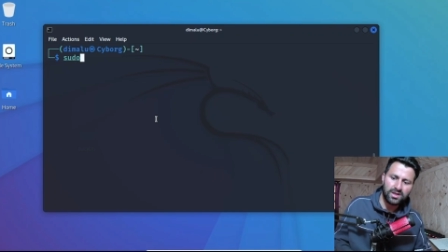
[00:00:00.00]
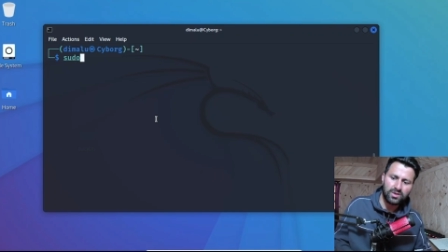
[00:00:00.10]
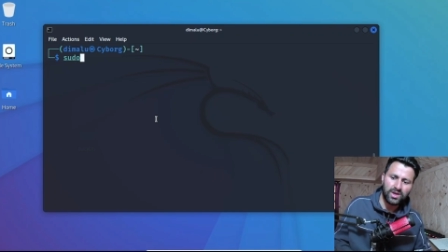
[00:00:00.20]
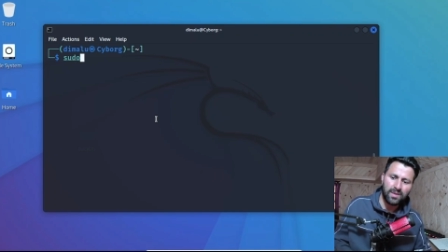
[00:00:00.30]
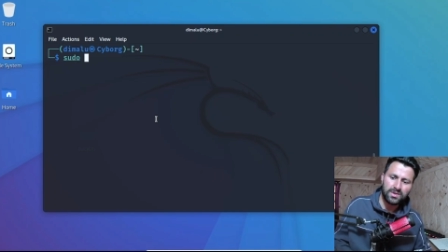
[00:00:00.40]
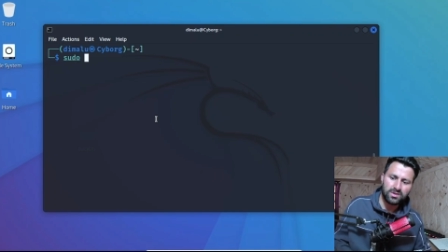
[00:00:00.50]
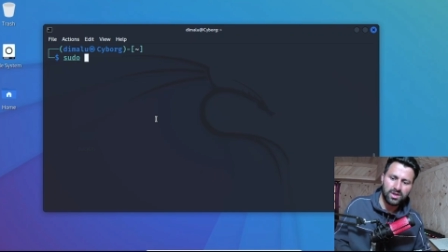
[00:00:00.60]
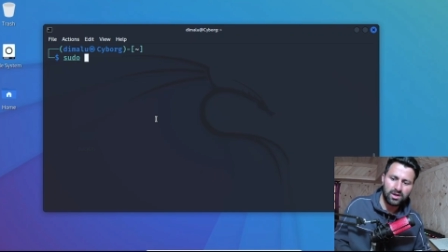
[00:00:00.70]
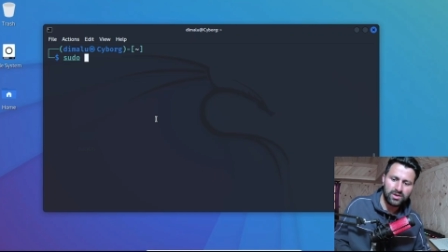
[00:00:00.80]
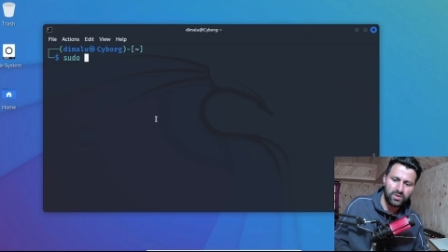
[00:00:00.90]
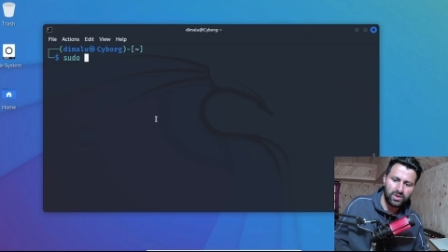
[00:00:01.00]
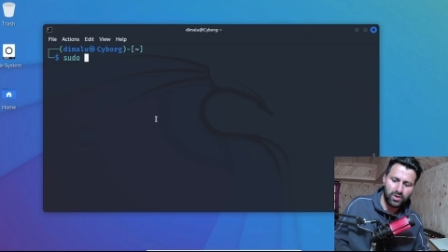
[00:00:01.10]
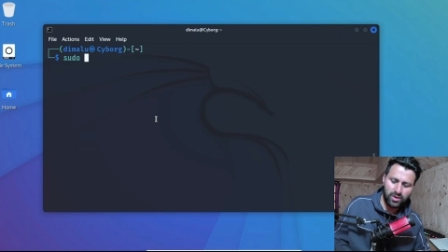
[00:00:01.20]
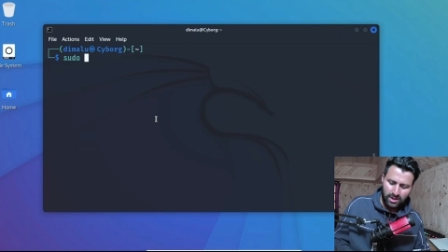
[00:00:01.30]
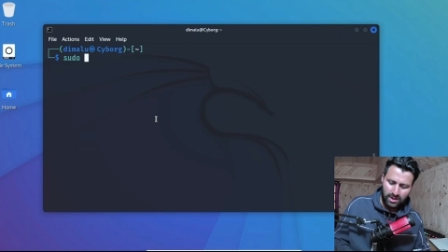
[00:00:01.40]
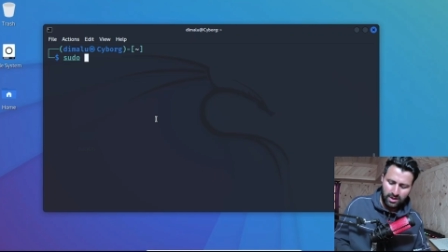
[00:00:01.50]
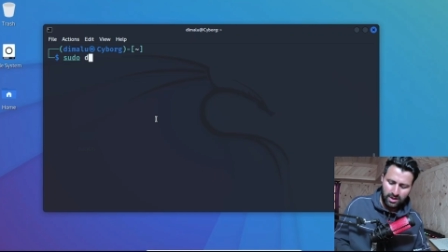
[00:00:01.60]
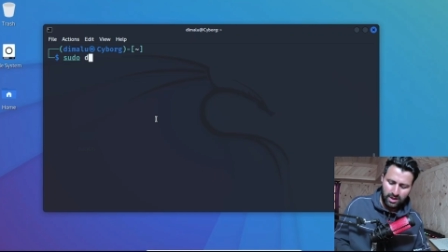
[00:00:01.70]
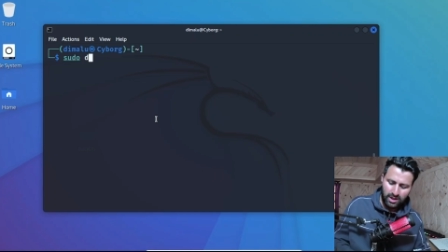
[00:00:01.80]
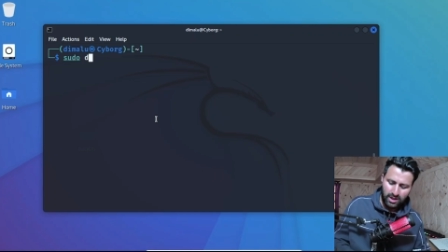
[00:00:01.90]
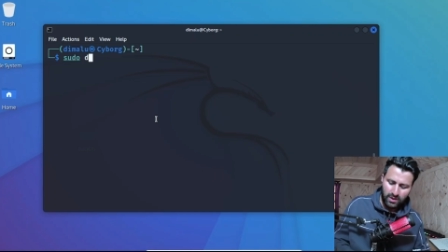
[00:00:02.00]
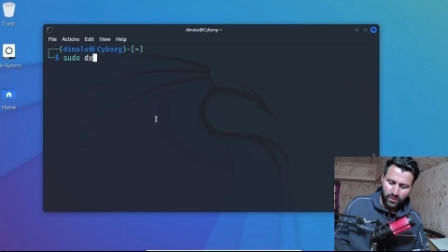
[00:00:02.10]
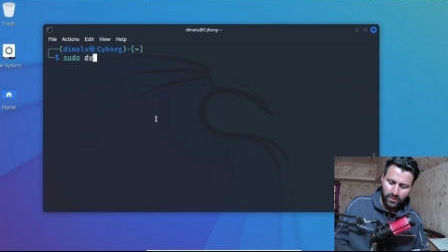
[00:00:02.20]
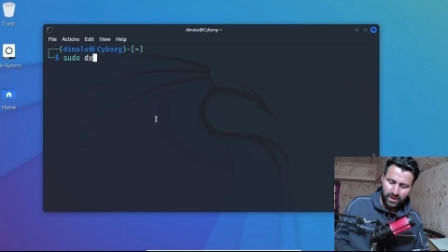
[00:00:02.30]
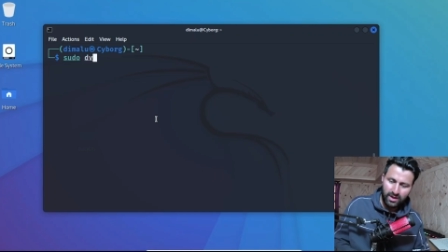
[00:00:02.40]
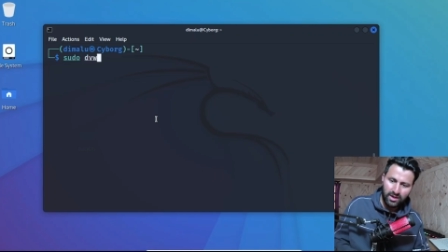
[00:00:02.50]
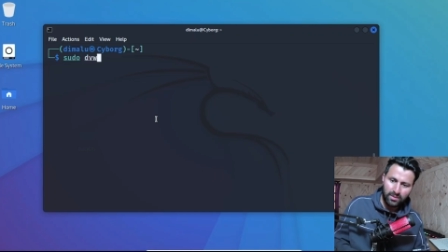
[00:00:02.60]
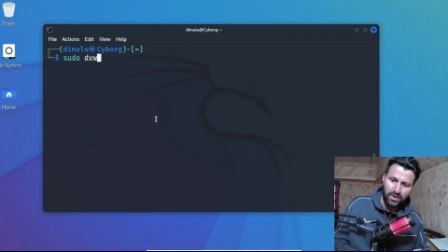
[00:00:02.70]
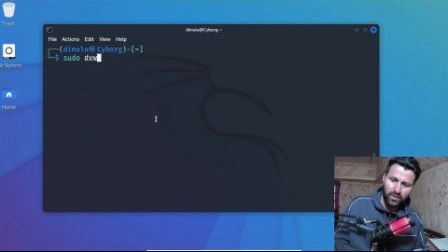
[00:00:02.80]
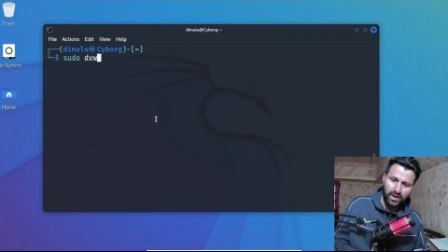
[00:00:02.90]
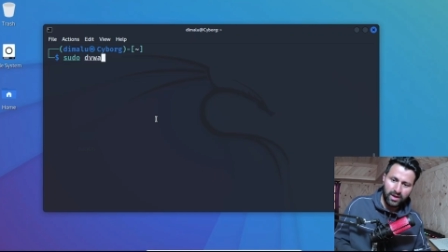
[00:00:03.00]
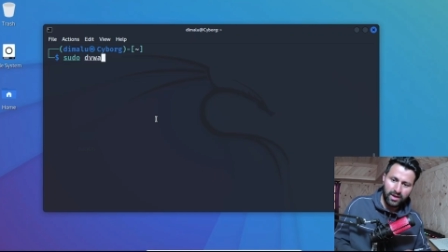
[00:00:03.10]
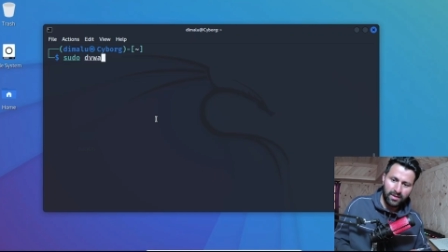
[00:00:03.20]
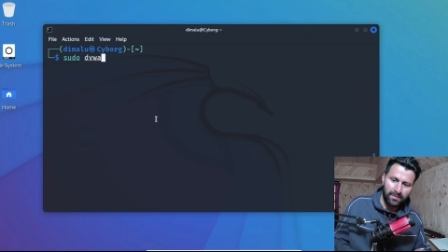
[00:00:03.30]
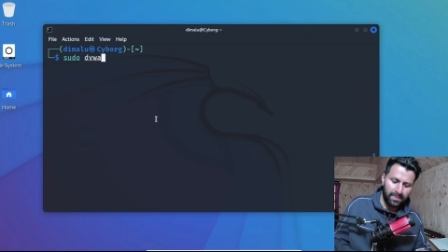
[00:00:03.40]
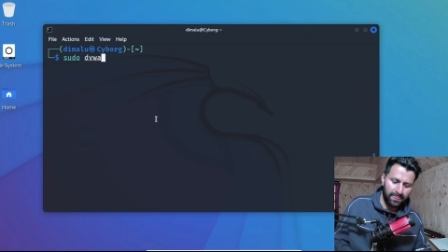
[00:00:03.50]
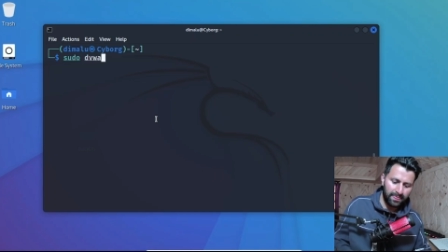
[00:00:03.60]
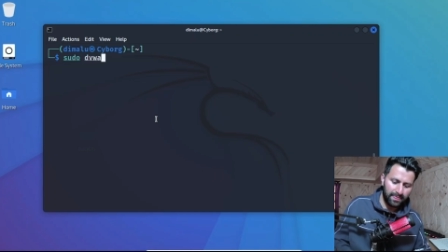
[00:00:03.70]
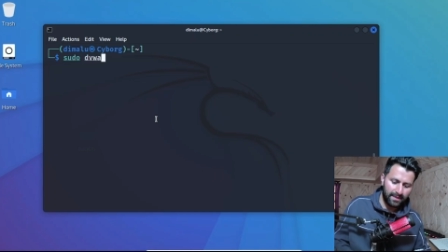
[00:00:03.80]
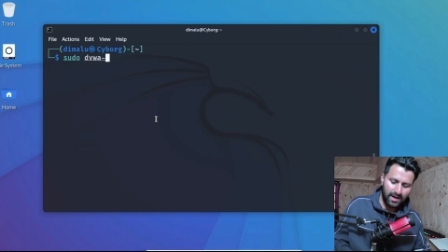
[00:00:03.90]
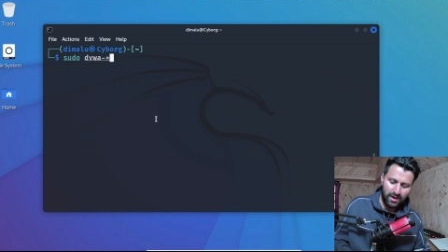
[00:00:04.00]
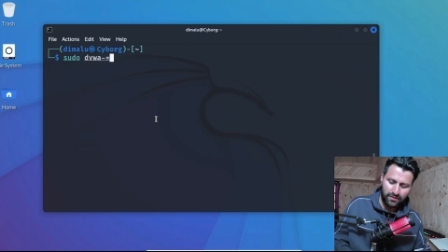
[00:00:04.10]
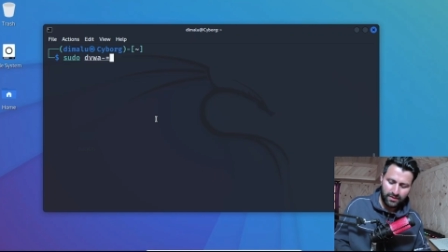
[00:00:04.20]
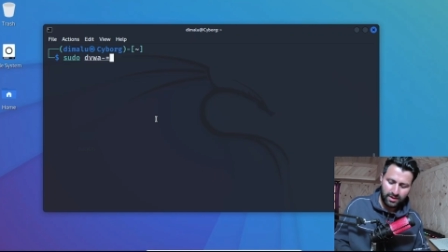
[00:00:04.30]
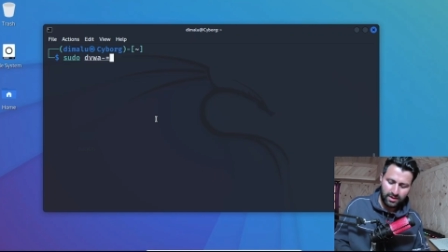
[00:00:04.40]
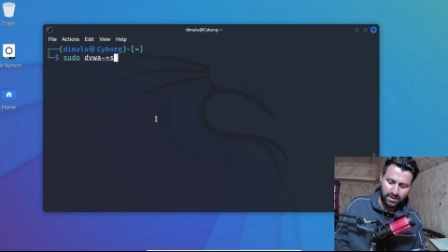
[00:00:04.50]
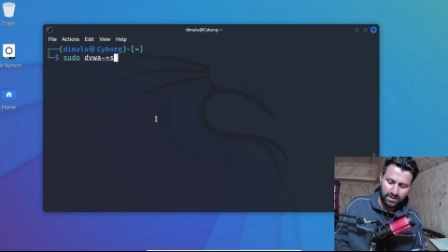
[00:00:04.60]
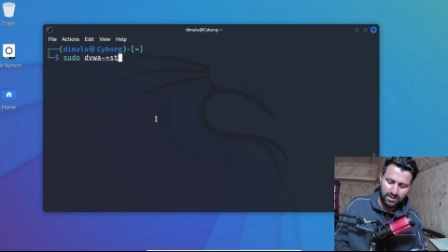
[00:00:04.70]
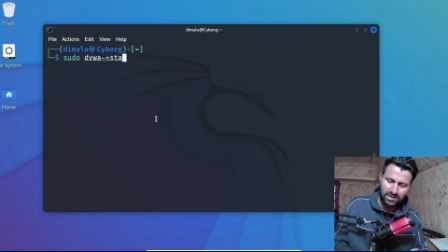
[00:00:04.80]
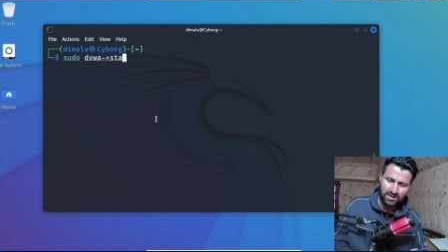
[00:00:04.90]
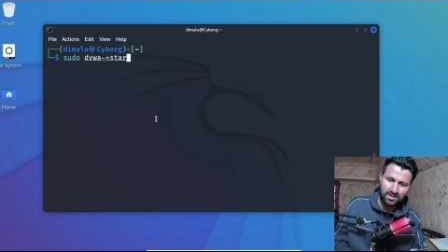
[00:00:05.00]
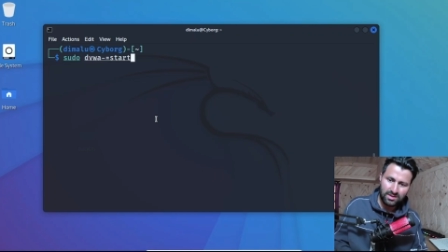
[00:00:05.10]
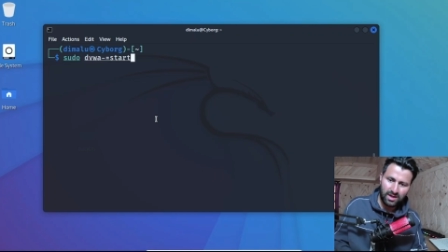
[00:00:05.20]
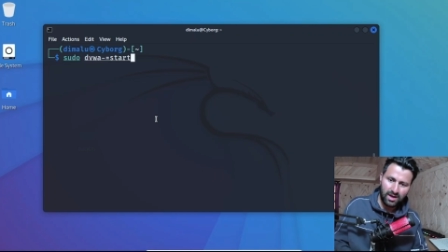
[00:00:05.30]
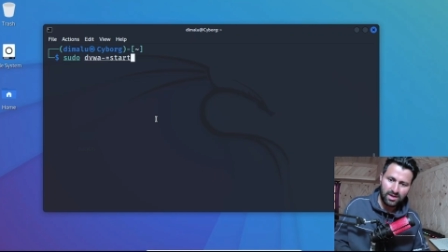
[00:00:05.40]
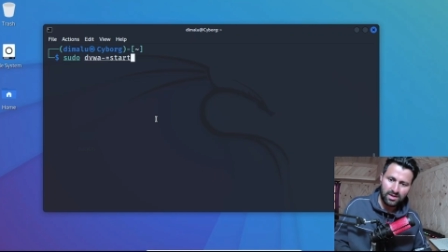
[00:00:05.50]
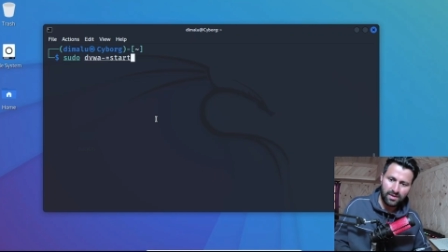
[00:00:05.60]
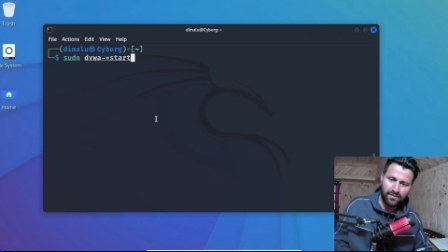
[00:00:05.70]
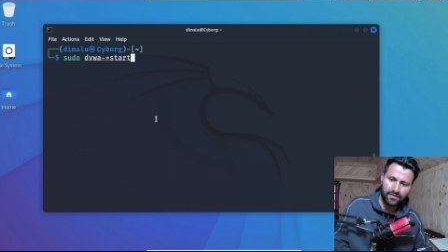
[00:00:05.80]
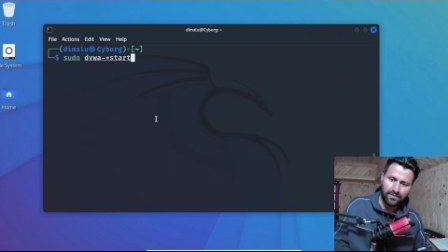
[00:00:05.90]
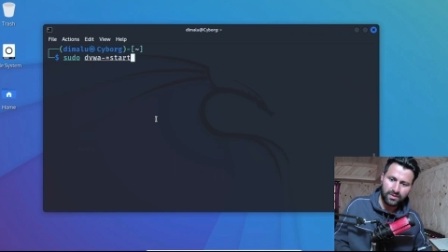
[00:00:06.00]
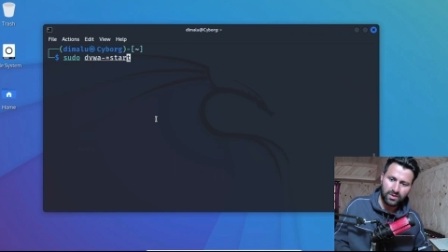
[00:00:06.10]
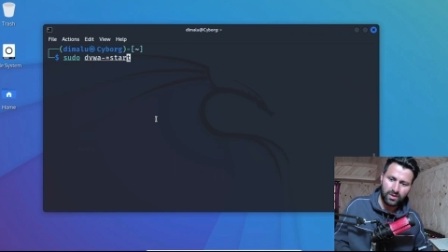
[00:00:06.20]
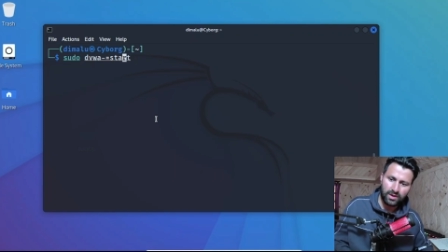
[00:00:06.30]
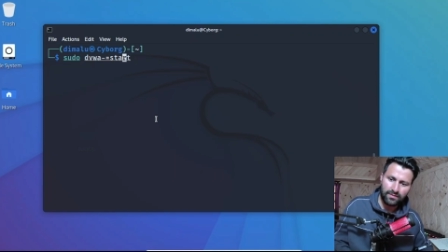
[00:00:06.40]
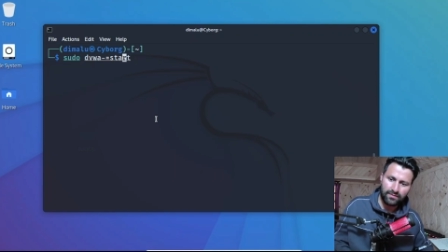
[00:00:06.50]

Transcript: So type uh, sudo D V W A hyphen start, sorry.